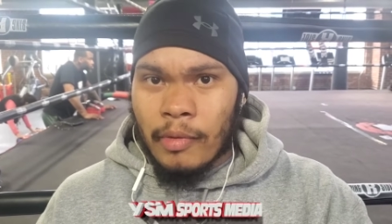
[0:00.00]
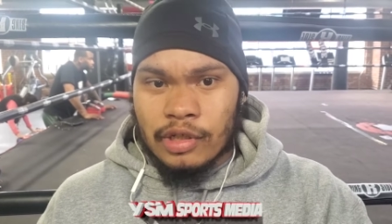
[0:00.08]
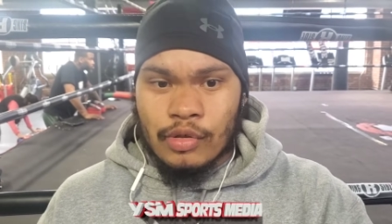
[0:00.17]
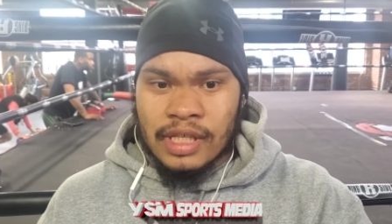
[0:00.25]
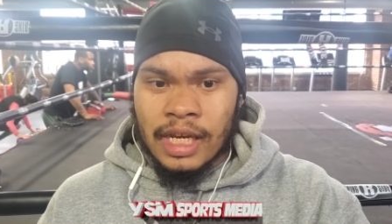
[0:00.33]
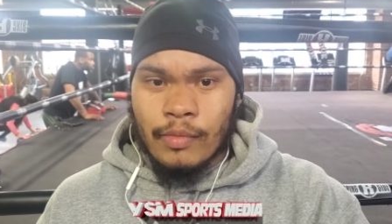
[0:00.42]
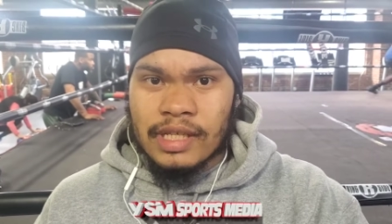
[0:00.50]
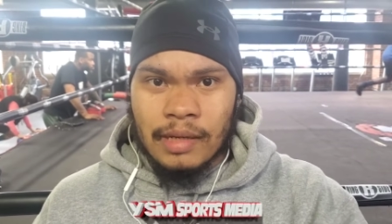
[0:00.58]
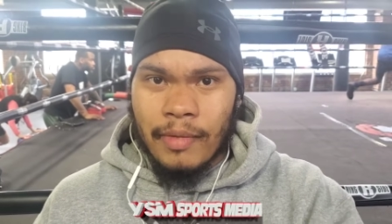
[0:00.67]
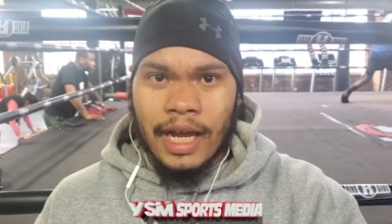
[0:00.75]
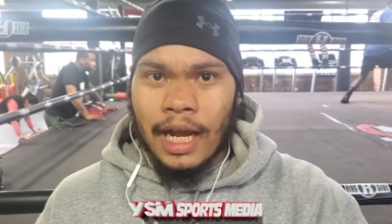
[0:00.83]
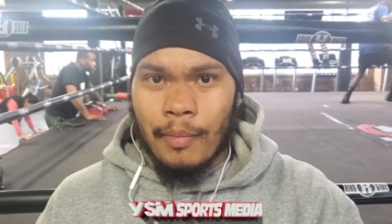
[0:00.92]
But you seen when
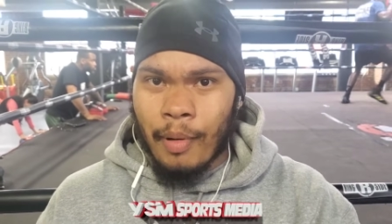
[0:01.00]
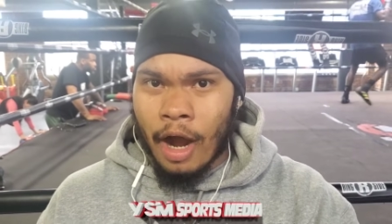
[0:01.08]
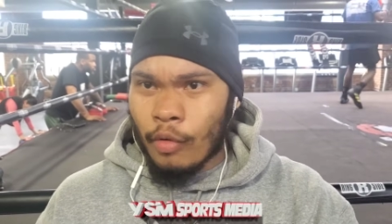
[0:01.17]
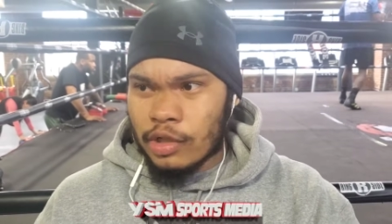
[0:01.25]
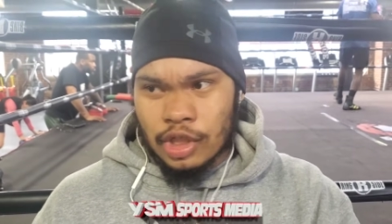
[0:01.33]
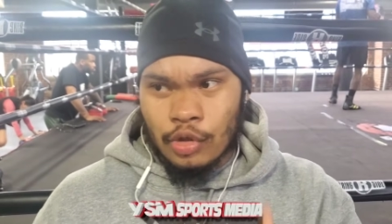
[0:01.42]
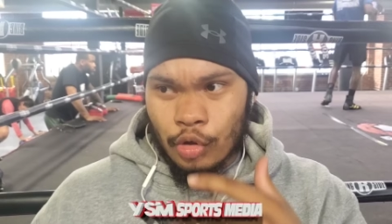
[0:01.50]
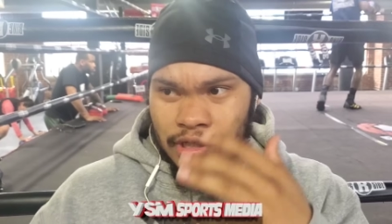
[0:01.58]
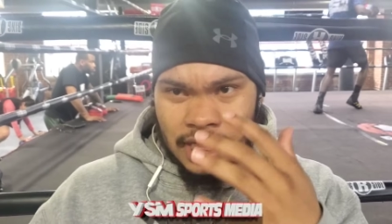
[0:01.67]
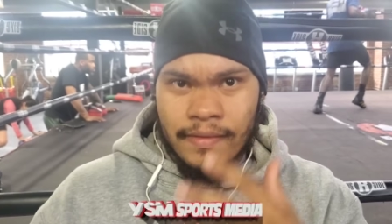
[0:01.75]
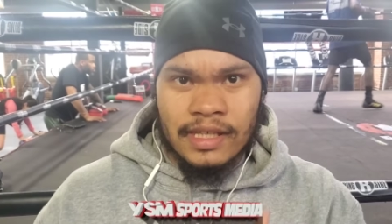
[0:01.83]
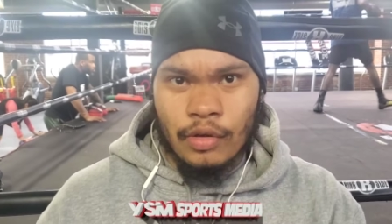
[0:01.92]
somebody got power, Shakur
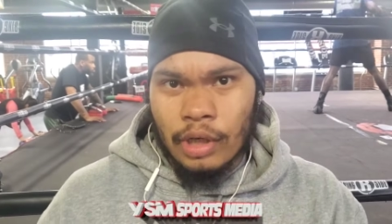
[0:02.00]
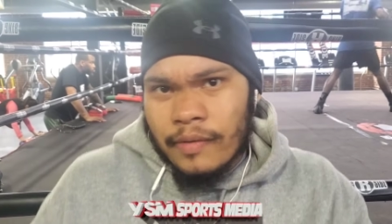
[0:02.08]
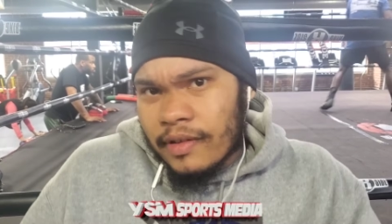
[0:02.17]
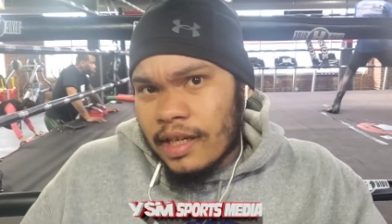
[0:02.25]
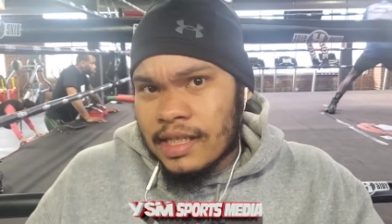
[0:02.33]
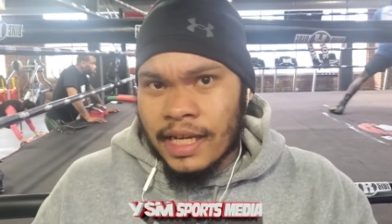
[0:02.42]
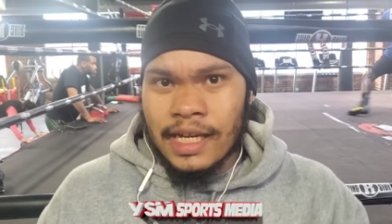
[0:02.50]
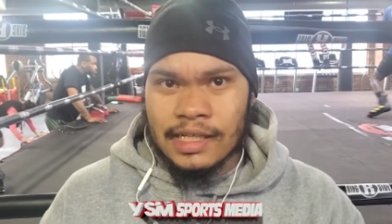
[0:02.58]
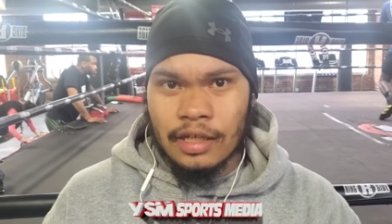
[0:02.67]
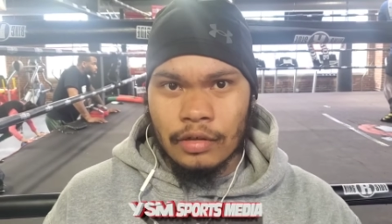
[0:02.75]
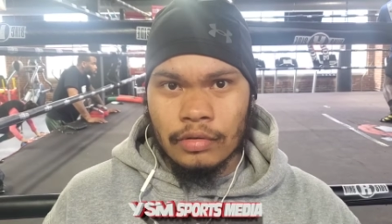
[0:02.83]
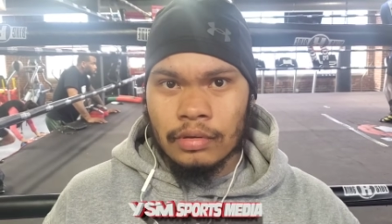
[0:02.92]
Stevenson don't even let his
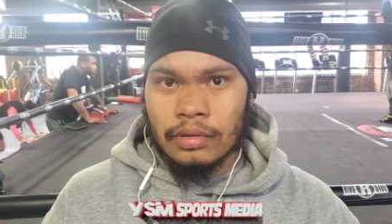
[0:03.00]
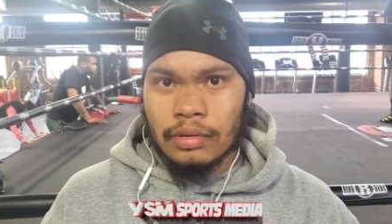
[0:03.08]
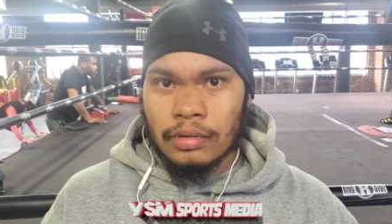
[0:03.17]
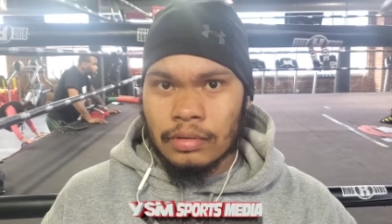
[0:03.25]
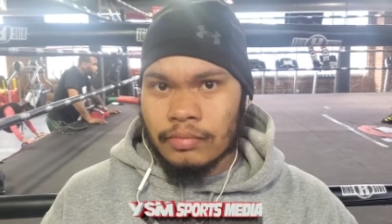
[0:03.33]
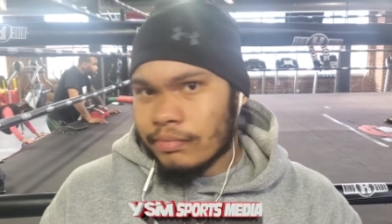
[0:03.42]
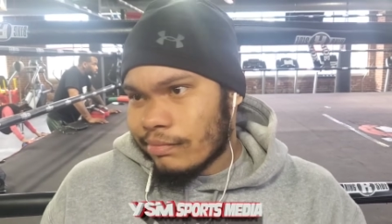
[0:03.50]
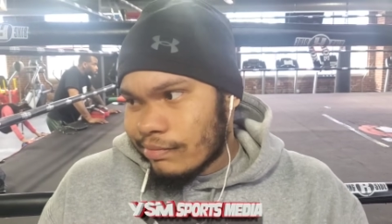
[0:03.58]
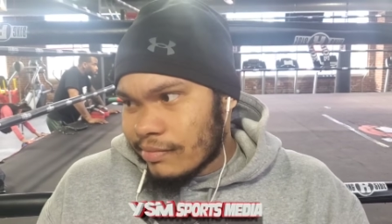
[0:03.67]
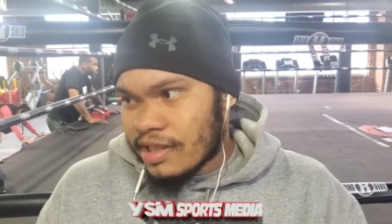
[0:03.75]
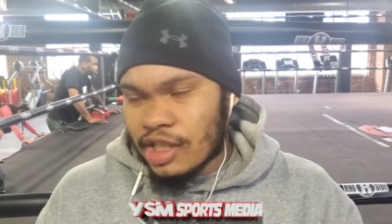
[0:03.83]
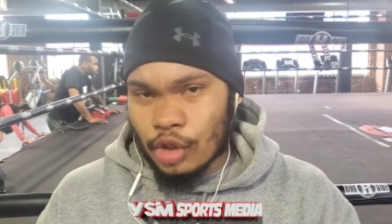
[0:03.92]
hands go
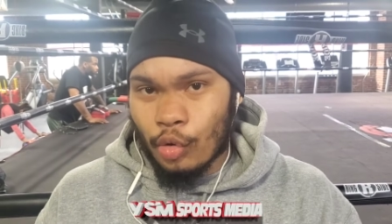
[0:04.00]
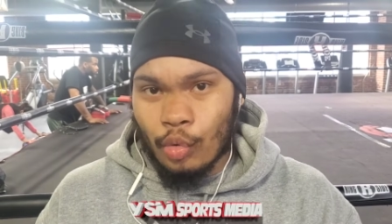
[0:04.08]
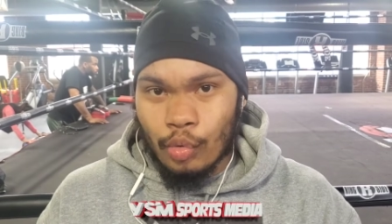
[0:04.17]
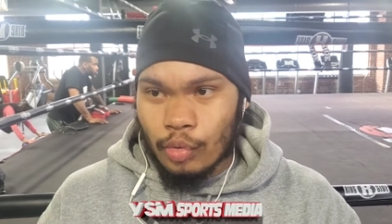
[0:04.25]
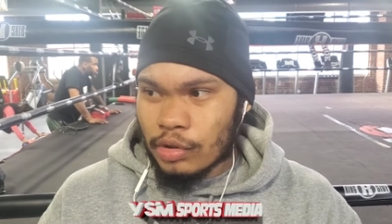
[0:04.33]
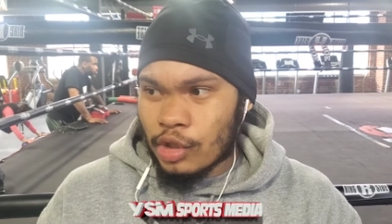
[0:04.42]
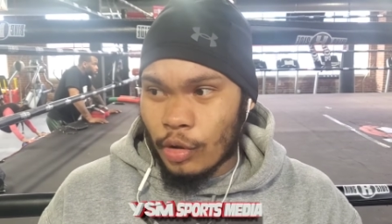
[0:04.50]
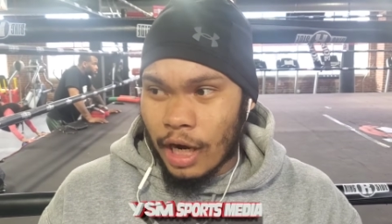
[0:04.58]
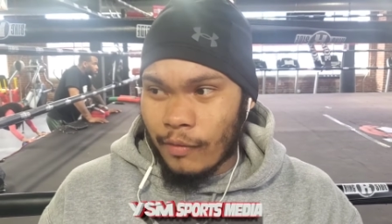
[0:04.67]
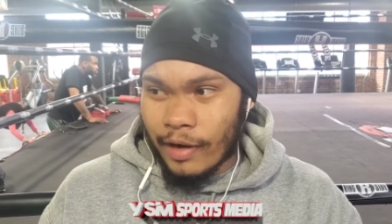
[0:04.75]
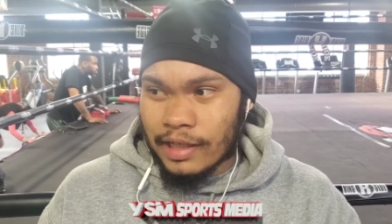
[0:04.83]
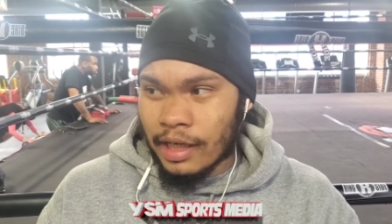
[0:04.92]
so so
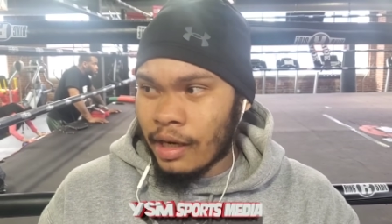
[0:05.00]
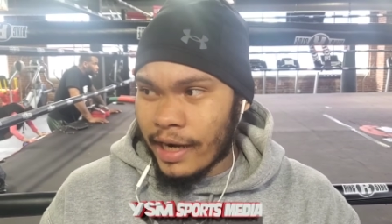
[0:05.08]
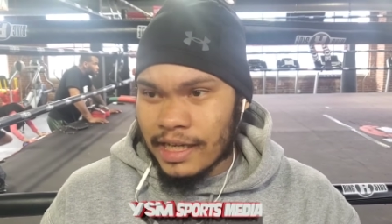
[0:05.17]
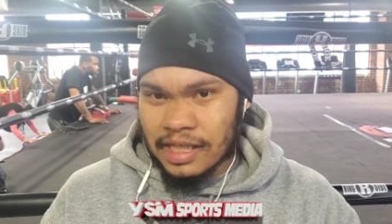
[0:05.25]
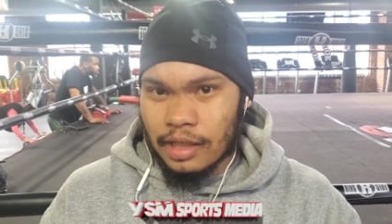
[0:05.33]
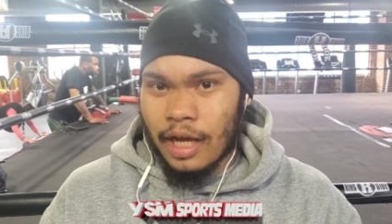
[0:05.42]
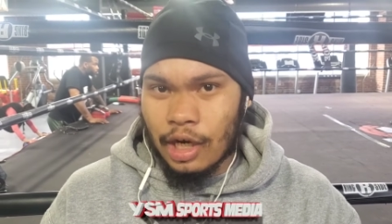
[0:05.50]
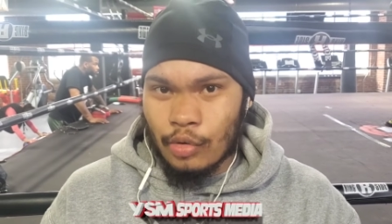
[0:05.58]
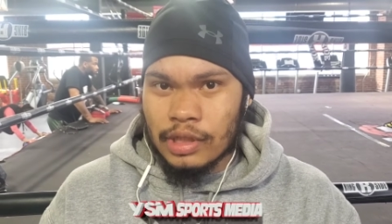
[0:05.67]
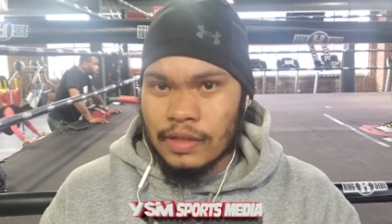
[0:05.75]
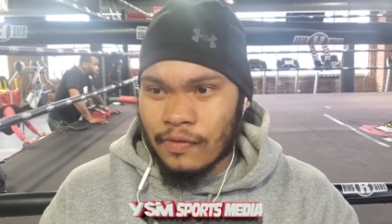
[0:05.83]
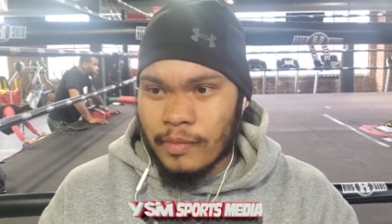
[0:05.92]
that right there answered a lot of
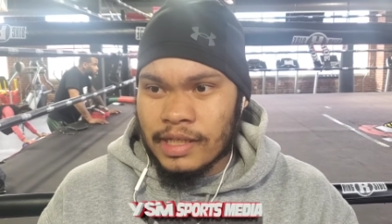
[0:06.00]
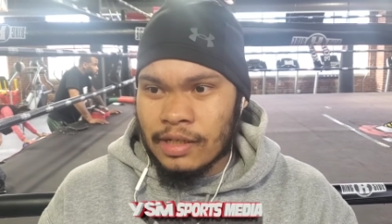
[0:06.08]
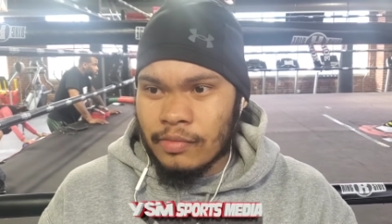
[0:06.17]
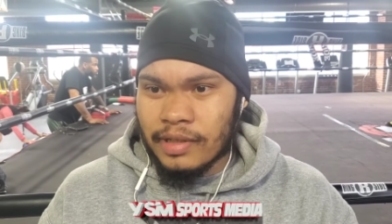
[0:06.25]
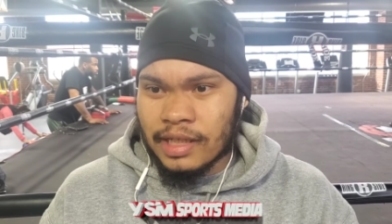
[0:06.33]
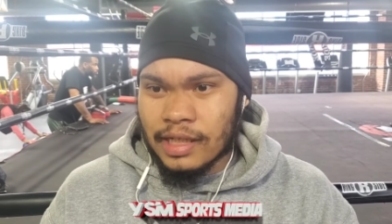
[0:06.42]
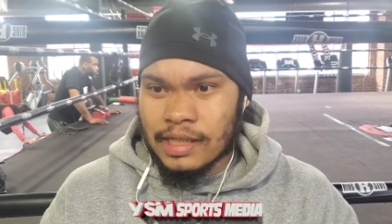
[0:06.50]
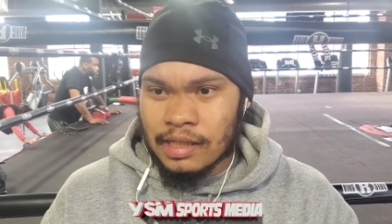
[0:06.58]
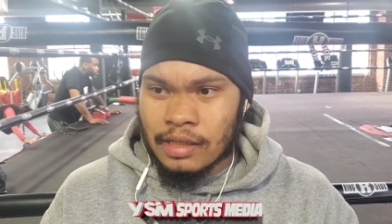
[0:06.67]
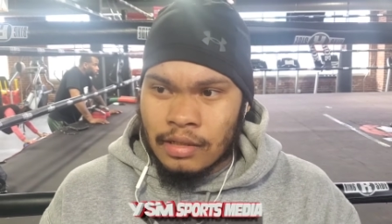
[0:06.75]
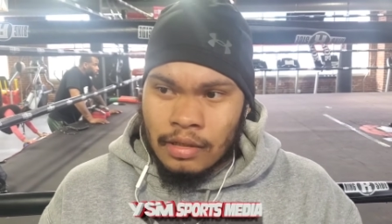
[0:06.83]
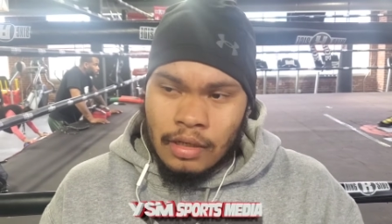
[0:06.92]
questions for me too because
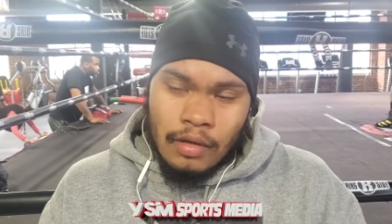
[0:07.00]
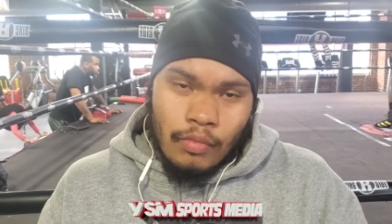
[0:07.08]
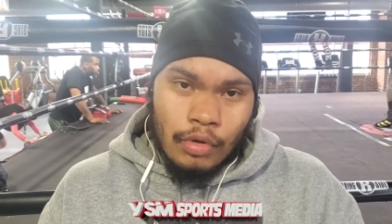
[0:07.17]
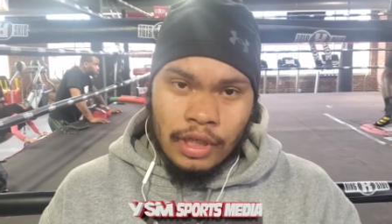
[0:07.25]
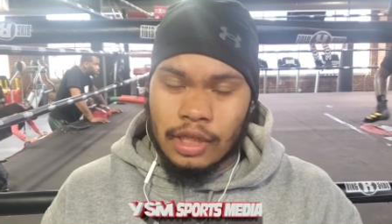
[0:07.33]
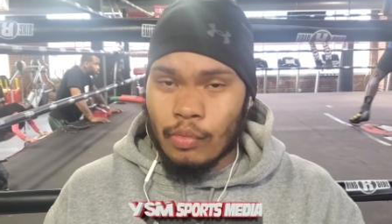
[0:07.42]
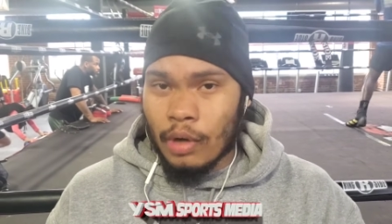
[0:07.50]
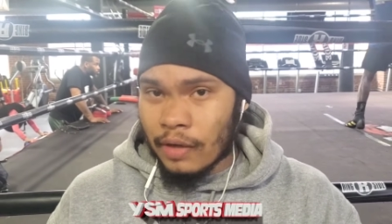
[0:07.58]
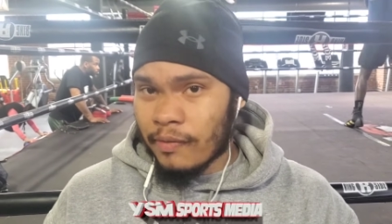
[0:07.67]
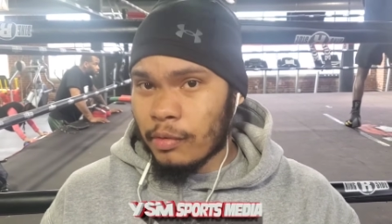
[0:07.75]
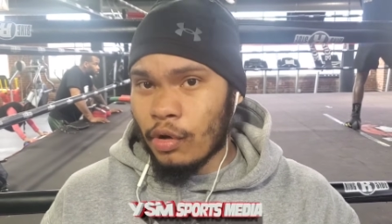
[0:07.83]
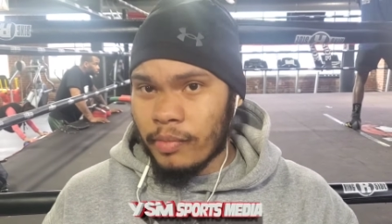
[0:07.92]
when either one
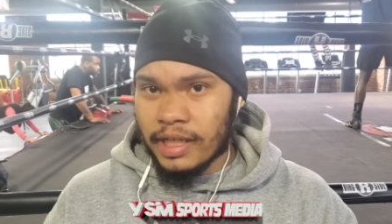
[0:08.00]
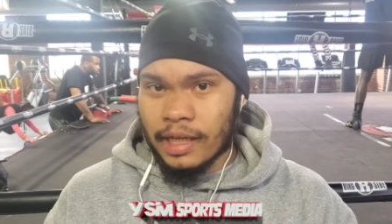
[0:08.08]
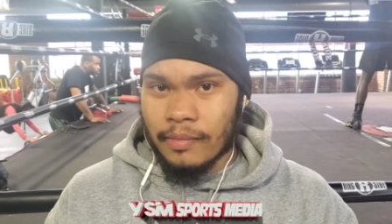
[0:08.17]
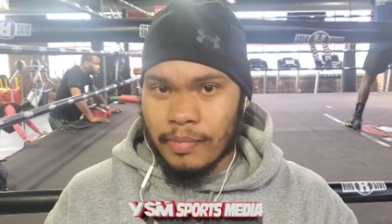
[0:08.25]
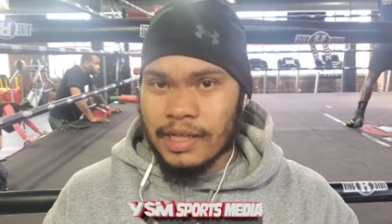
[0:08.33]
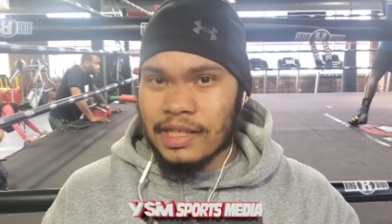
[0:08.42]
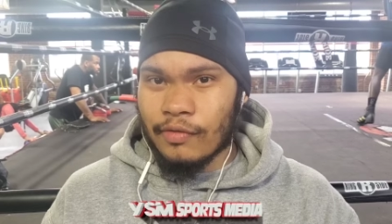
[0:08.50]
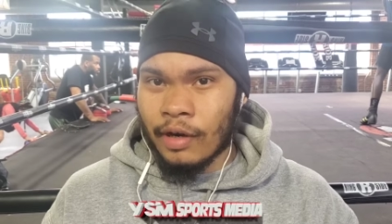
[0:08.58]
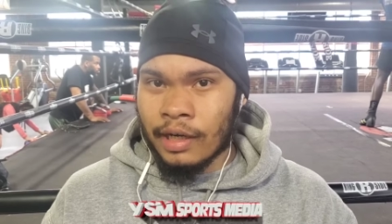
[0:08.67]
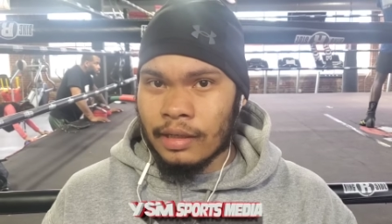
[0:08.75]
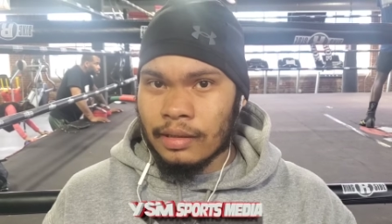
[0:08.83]
of them is gonna be getting busy, right?